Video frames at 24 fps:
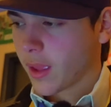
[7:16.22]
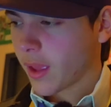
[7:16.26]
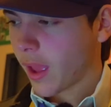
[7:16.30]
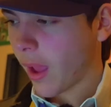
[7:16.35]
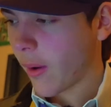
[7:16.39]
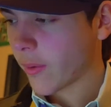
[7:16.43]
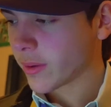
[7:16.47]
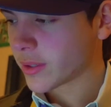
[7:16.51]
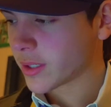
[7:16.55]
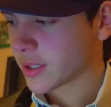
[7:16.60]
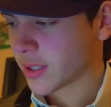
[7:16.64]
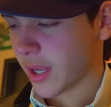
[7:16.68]
I
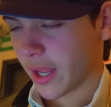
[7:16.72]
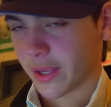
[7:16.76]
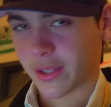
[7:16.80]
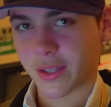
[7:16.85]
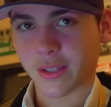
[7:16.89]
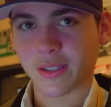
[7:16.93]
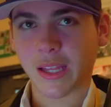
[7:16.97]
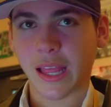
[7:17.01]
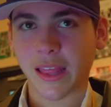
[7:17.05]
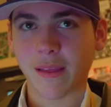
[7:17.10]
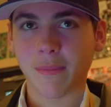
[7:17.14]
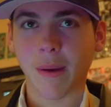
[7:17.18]
would just like to
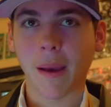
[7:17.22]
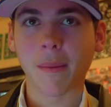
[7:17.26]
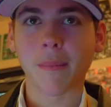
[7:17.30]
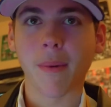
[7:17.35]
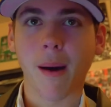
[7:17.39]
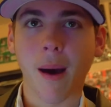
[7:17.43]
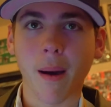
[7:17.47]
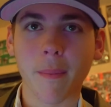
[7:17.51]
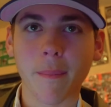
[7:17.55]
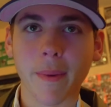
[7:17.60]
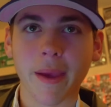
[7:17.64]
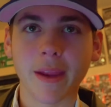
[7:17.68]
say that my
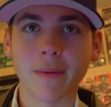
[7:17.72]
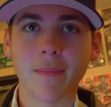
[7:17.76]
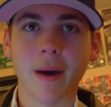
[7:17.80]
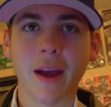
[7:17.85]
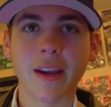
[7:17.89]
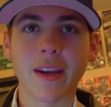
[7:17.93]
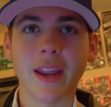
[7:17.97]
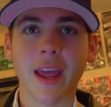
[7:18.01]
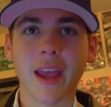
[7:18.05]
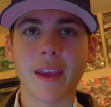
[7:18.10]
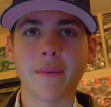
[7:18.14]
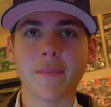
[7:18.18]
mom made my
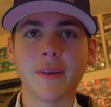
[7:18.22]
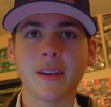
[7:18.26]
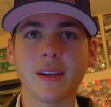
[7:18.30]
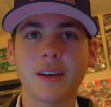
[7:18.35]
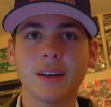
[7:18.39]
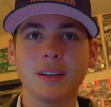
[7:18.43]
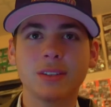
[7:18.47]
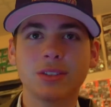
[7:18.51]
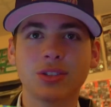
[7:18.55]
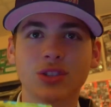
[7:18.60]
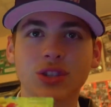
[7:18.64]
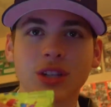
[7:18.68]
day
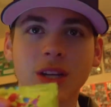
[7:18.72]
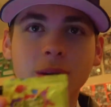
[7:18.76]
because she